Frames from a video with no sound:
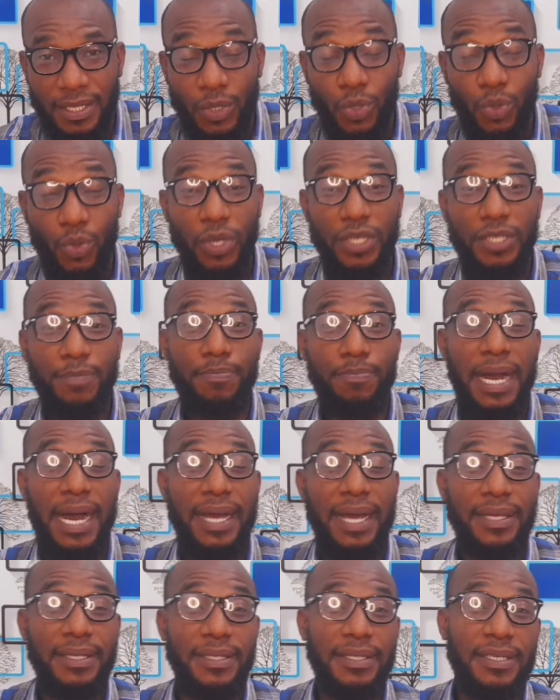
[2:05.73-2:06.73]
who was
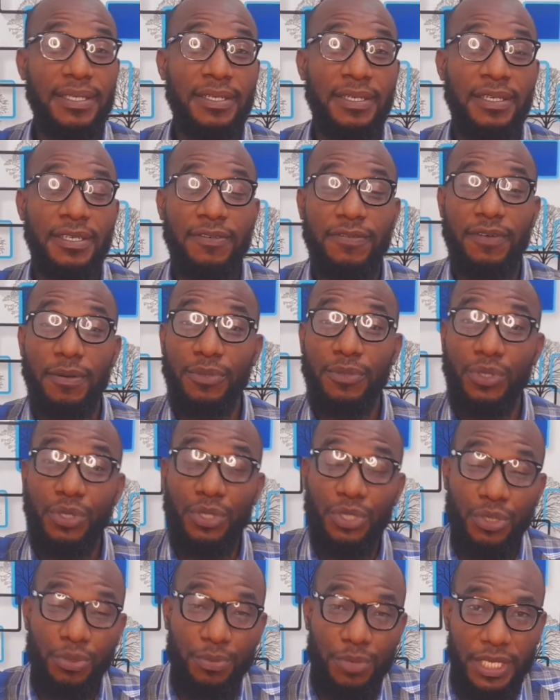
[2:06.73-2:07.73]
banned from
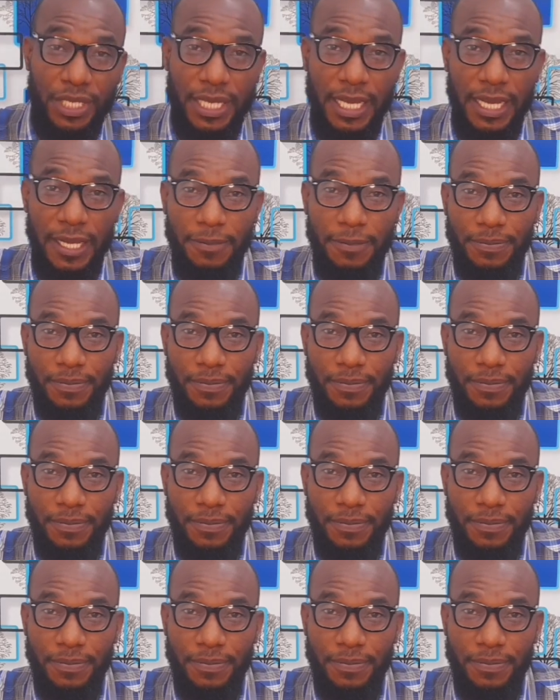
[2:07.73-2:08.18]
social media.